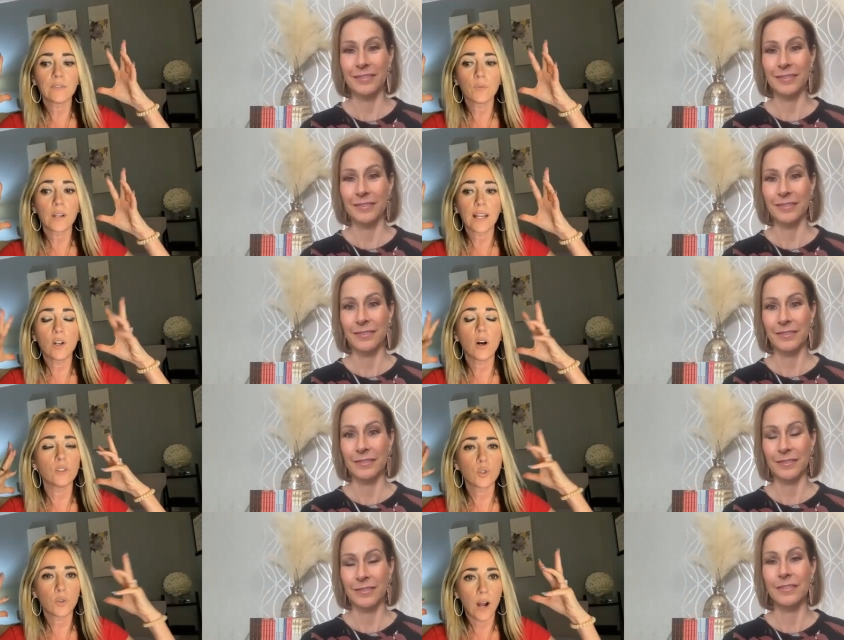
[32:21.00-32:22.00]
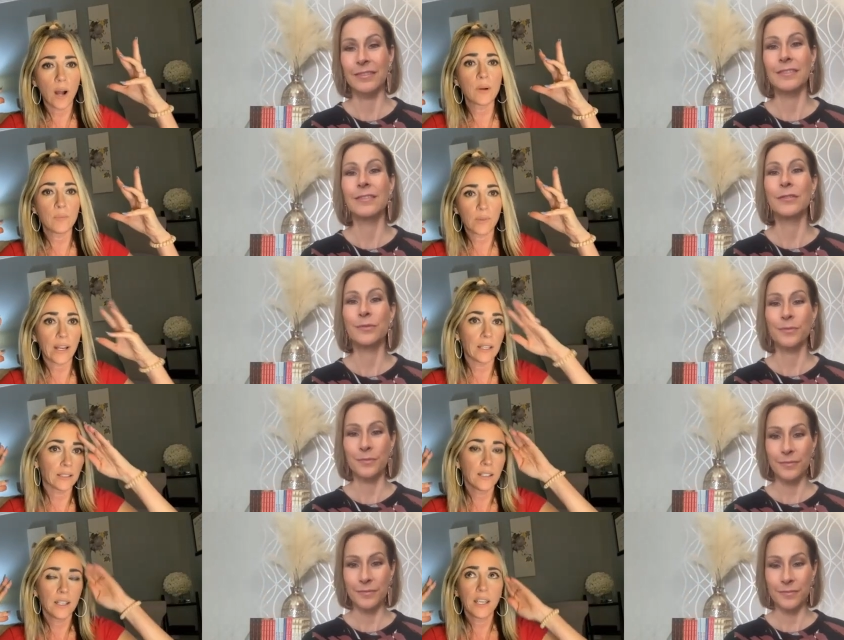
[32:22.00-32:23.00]
Speaker 1: what I call trauma brain.
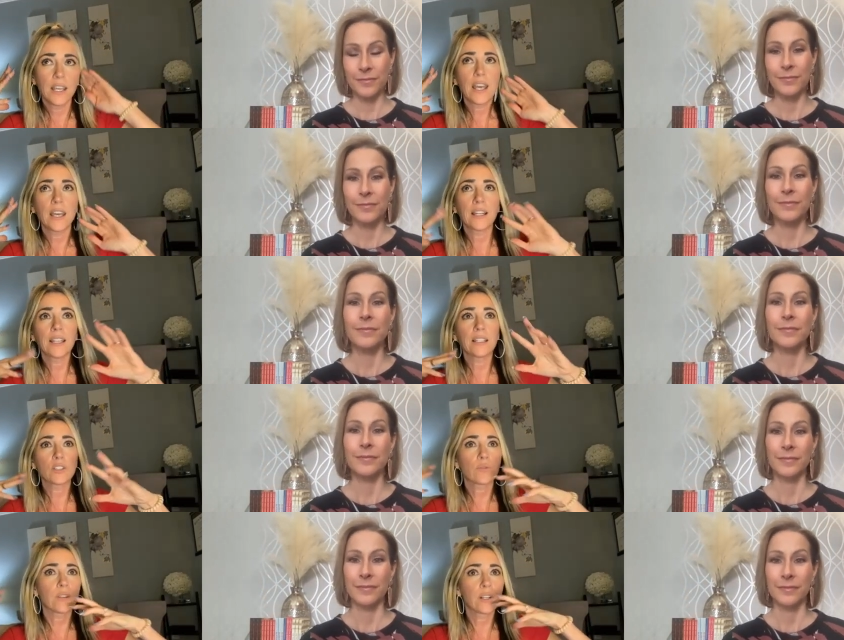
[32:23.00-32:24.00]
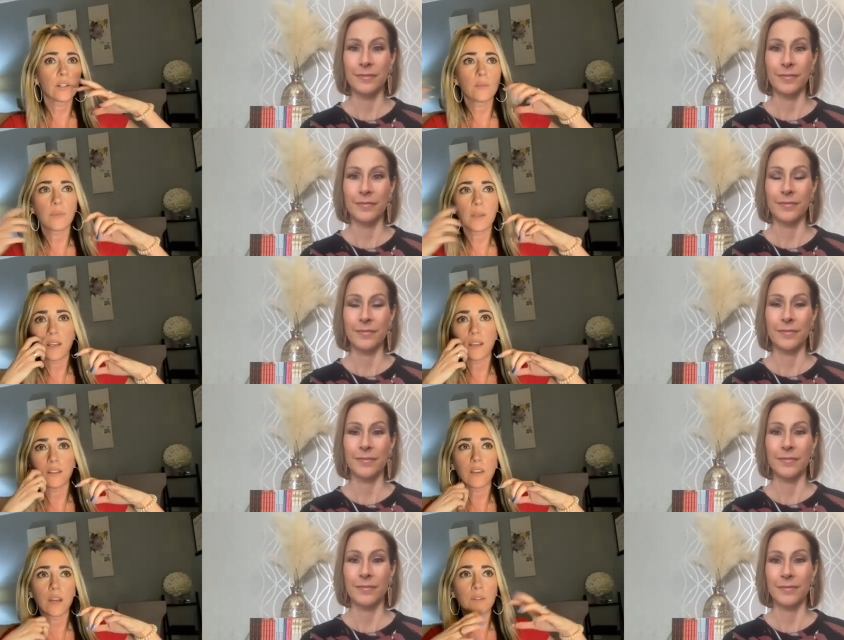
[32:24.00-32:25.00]
And I get triggered because
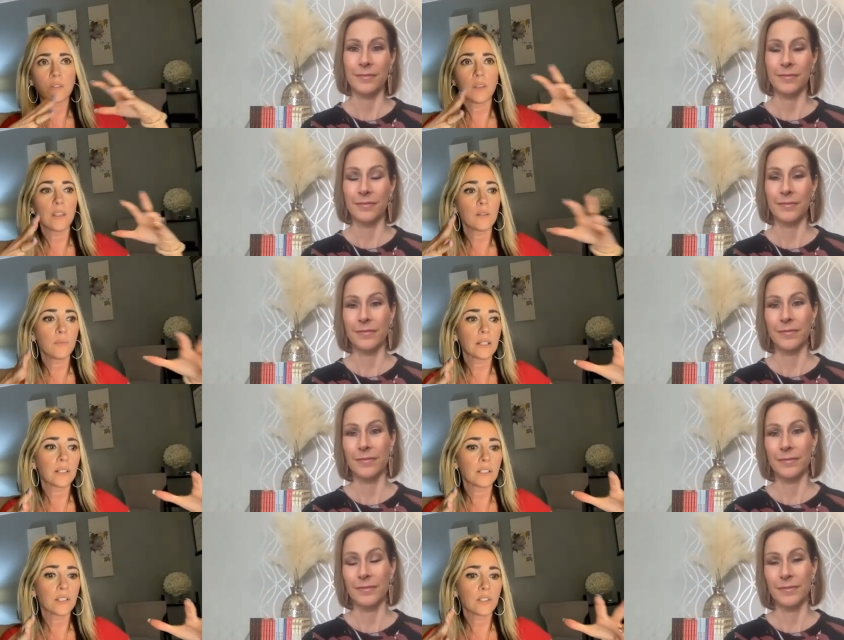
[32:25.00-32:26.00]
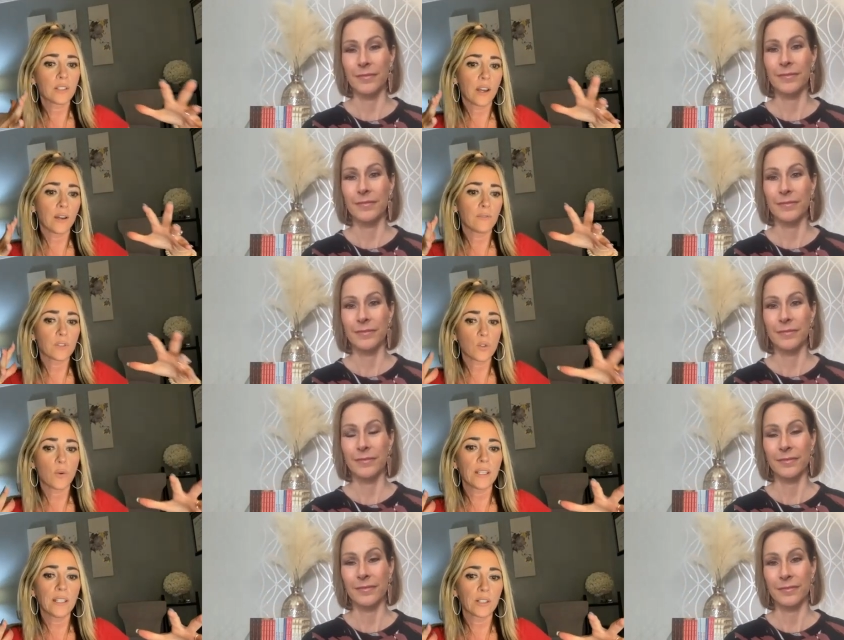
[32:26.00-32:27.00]
I was in a marriage um, for
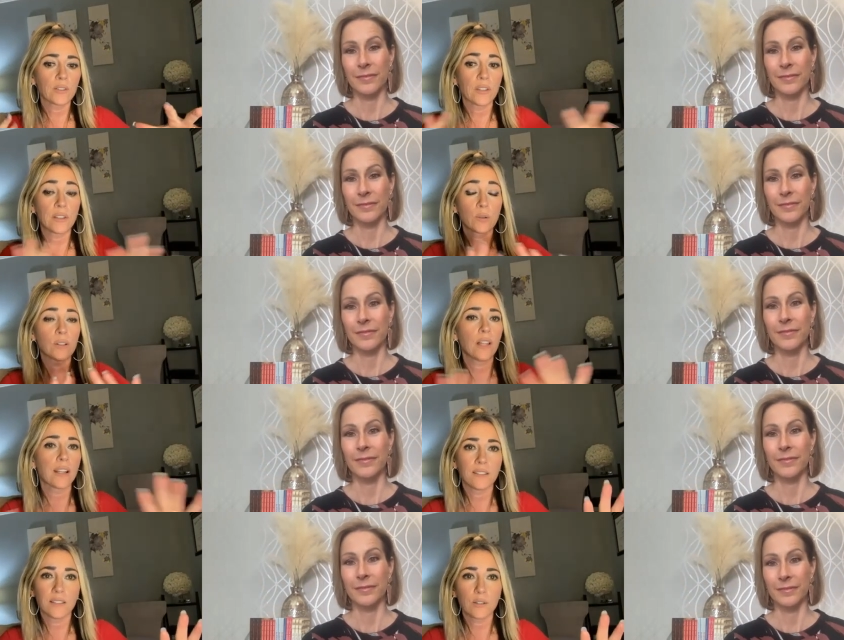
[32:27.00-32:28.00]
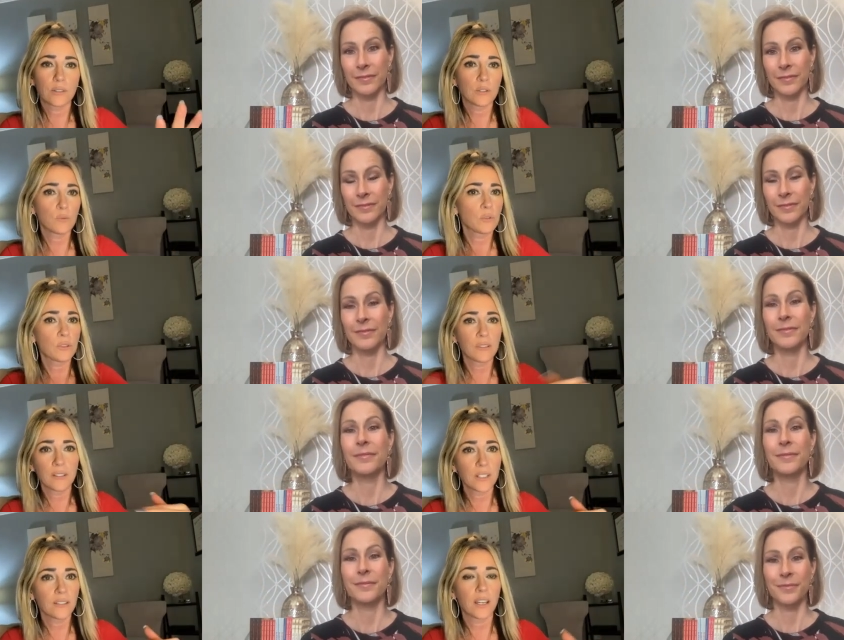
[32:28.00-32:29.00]
20 years and there were a lot of secrets. We'll just leave
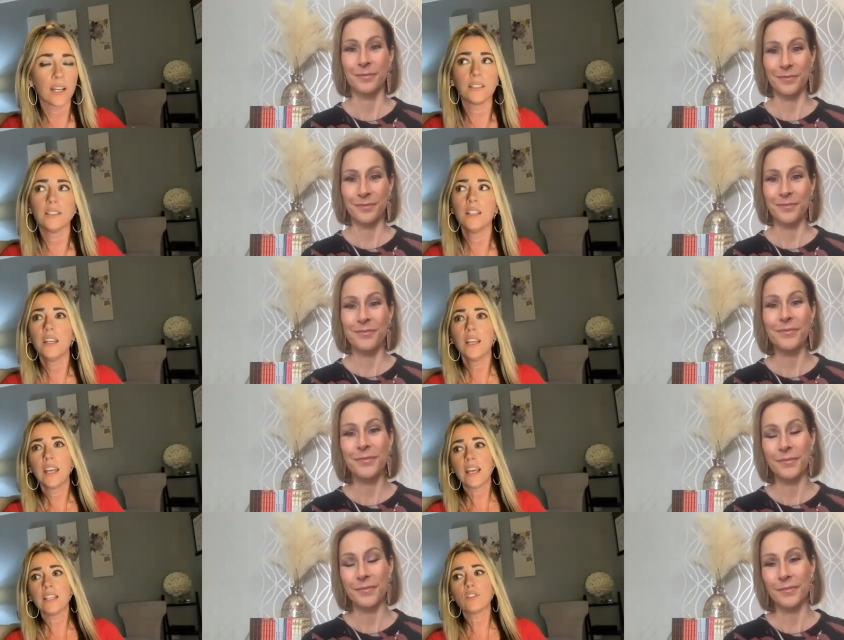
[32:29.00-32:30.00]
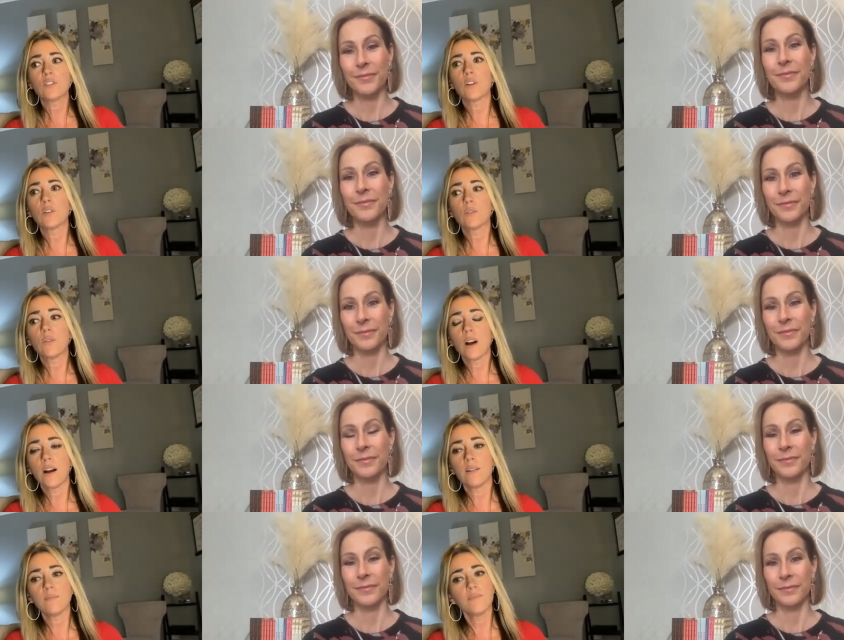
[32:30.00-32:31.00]
it at that. And so,
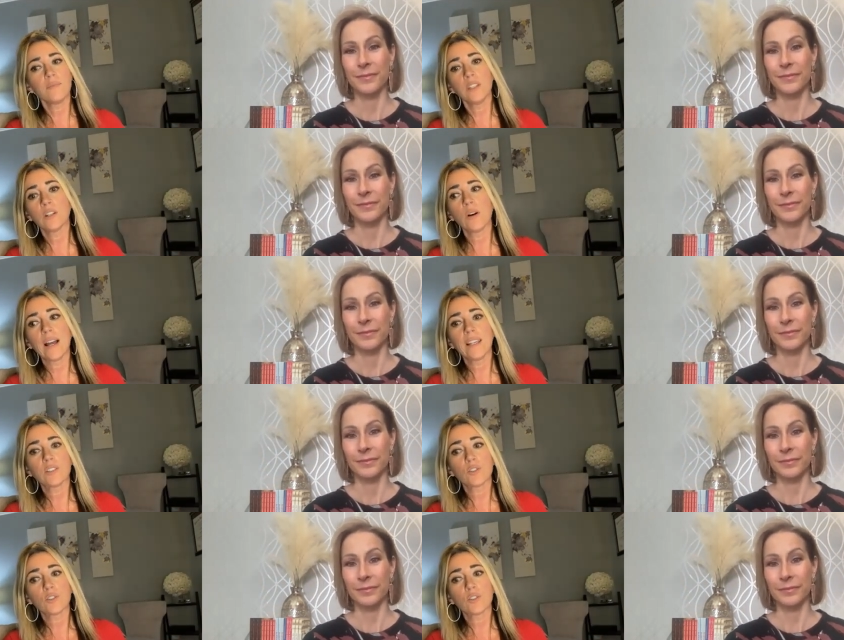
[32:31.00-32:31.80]
um, you know, I get